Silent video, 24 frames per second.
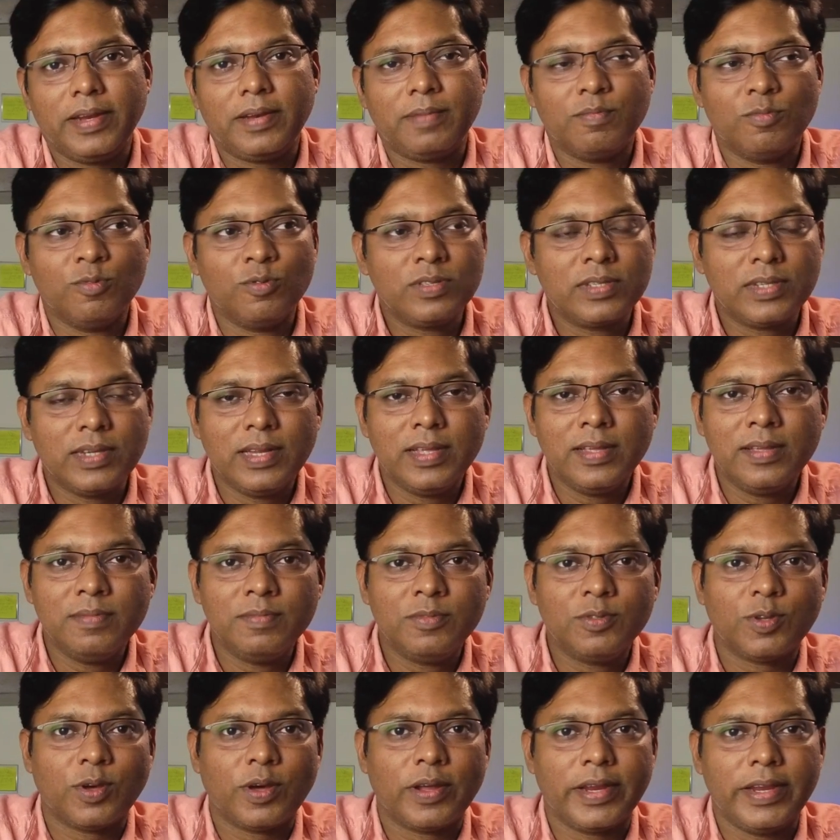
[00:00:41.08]
it
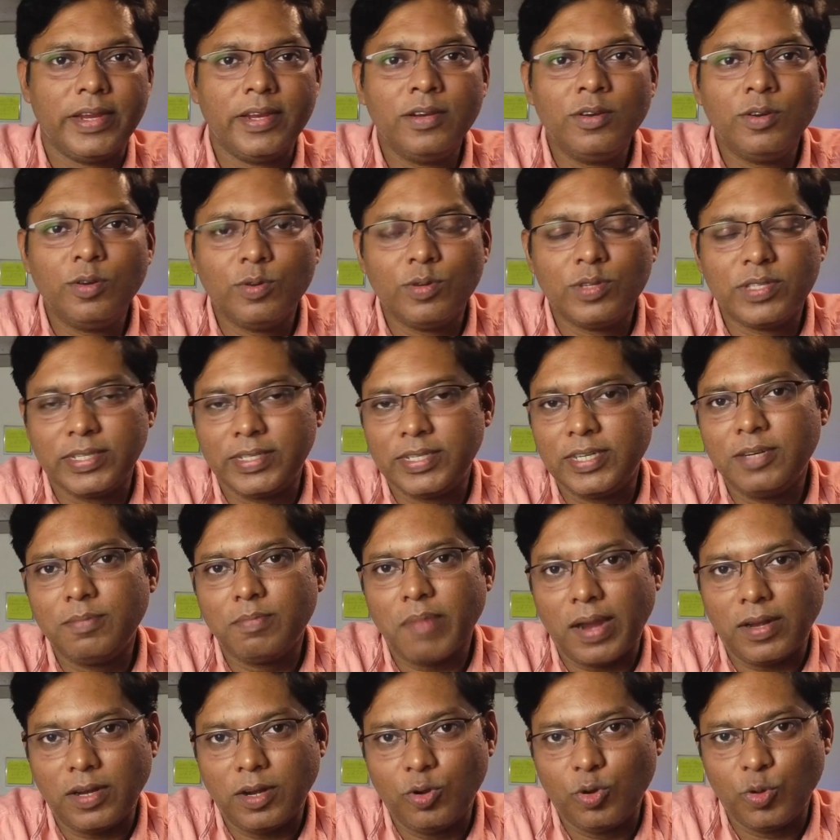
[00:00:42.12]
Muslims or Hindus, it didn't
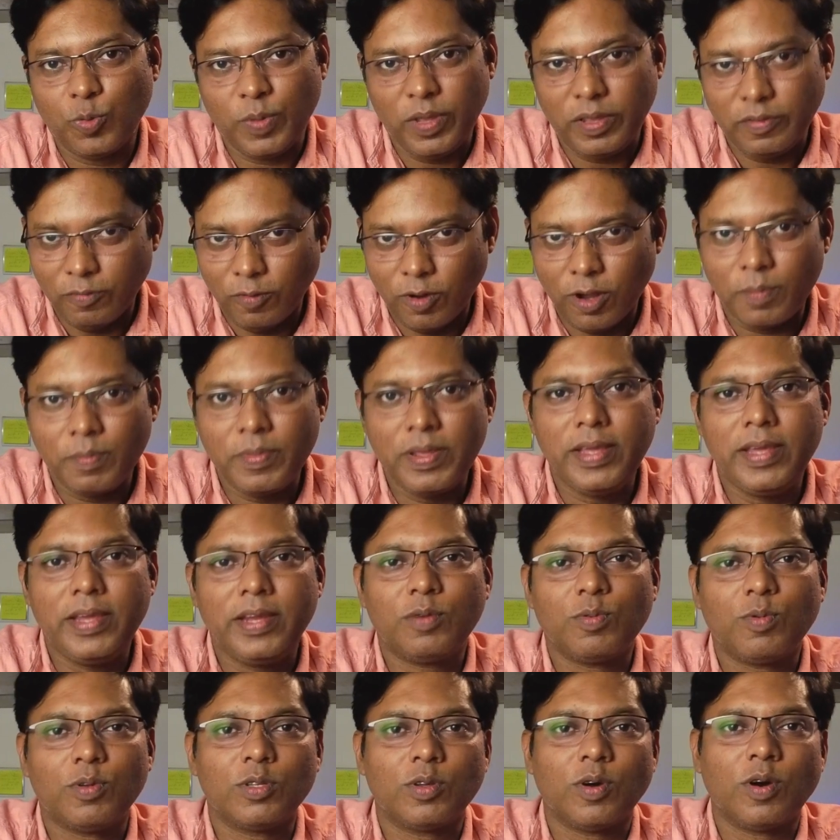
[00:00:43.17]
matter to me. For me,
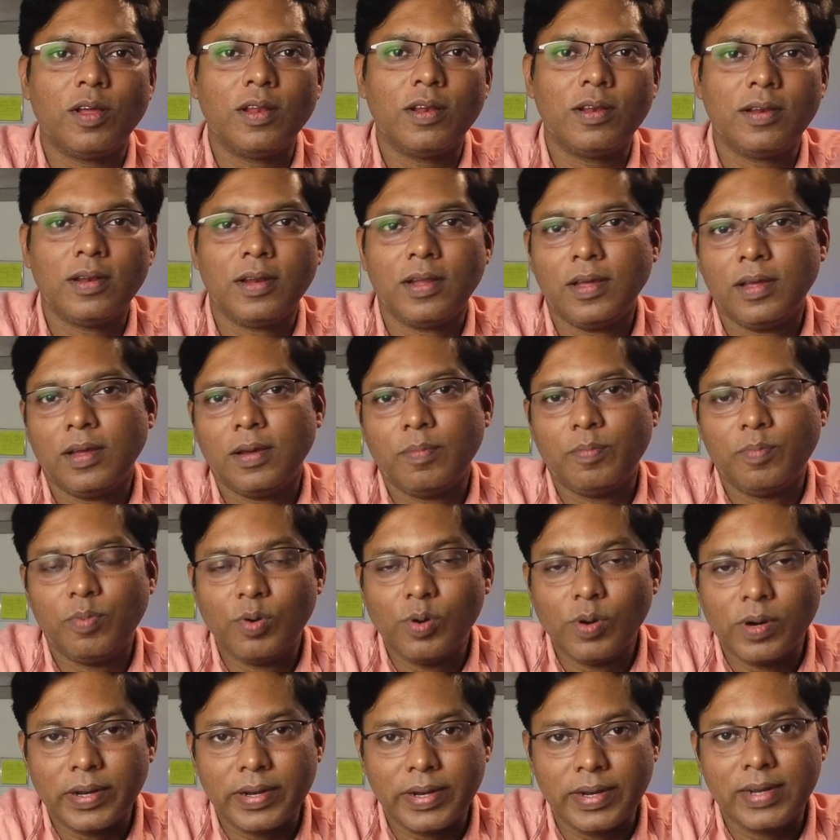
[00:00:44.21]
it was all poor